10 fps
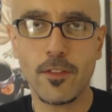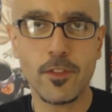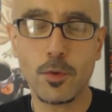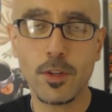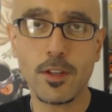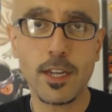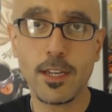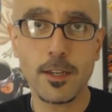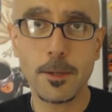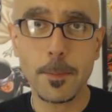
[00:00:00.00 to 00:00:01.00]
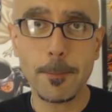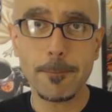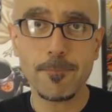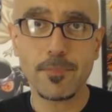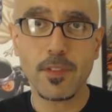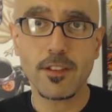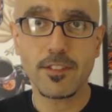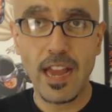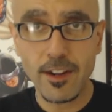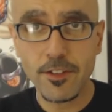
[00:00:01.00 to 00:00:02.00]
you were looking to
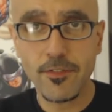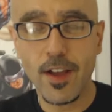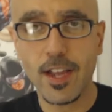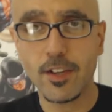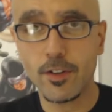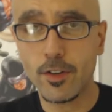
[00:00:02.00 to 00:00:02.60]
satisfy your